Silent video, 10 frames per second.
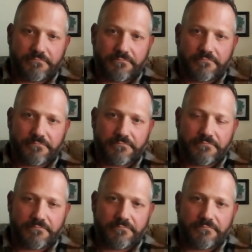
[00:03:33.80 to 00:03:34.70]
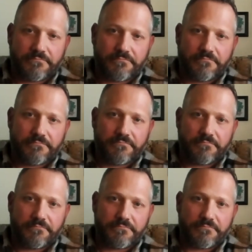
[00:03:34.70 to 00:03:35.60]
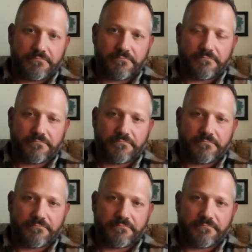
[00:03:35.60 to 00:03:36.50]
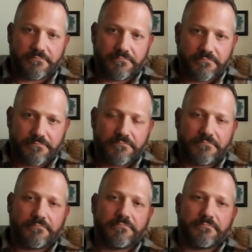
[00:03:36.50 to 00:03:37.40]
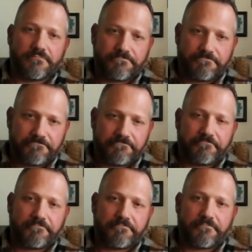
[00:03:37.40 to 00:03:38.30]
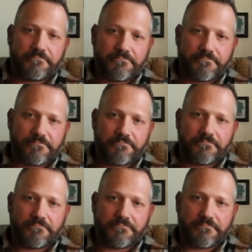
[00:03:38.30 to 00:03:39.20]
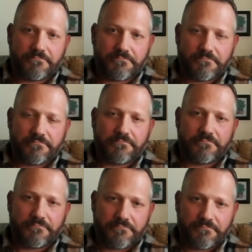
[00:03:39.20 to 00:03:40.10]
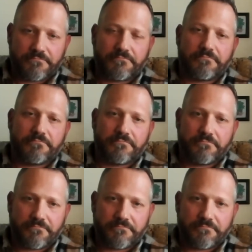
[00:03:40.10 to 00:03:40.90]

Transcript: The person shown says nothing.